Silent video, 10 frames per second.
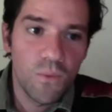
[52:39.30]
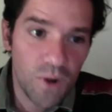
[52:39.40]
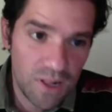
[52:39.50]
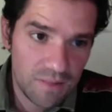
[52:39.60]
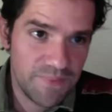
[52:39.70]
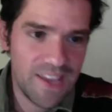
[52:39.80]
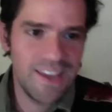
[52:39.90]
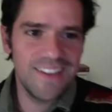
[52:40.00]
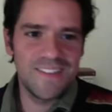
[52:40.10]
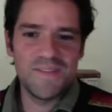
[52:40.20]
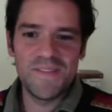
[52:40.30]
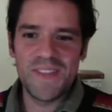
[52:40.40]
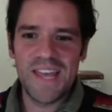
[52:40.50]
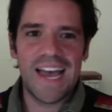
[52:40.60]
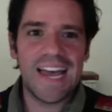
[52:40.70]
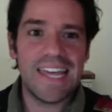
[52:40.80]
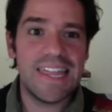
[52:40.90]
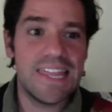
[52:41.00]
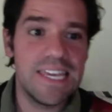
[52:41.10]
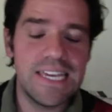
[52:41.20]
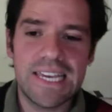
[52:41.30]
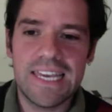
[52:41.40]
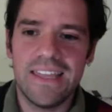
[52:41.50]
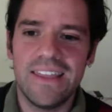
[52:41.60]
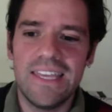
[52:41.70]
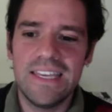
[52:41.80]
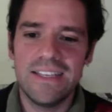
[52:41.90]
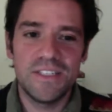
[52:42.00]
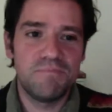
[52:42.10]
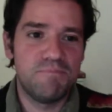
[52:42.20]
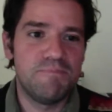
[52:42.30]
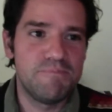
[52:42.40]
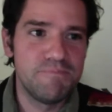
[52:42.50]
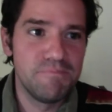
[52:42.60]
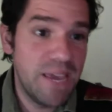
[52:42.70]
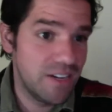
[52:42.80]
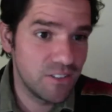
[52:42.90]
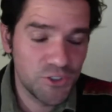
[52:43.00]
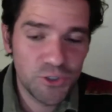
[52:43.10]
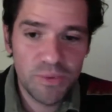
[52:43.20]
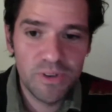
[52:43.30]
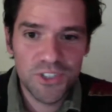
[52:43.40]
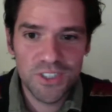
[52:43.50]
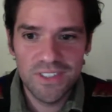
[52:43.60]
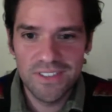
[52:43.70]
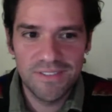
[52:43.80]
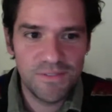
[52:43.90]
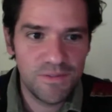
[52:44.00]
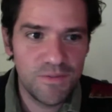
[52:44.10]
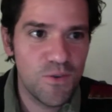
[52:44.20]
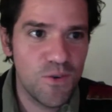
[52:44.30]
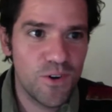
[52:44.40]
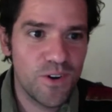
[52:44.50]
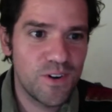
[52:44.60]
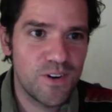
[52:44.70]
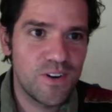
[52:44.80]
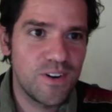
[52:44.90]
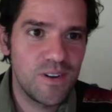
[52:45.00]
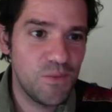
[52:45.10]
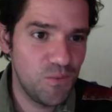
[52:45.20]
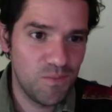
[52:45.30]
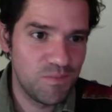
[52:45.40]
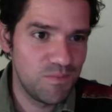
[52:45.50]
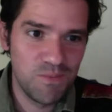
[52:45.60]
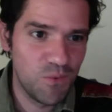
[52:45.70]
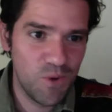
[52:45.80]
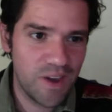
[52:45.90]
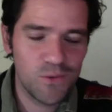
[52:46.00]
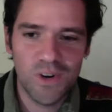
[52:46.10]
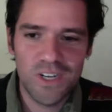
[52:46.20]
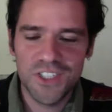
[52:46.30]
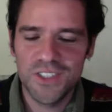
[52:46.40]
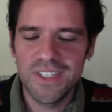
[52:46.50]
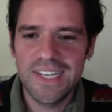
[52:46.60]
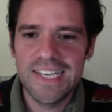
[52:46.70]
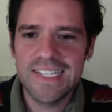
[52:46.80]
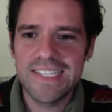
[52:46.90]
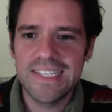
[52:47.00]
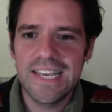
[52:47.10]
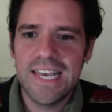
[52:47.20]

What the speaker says: Well, and I think his main contribution, for without question, is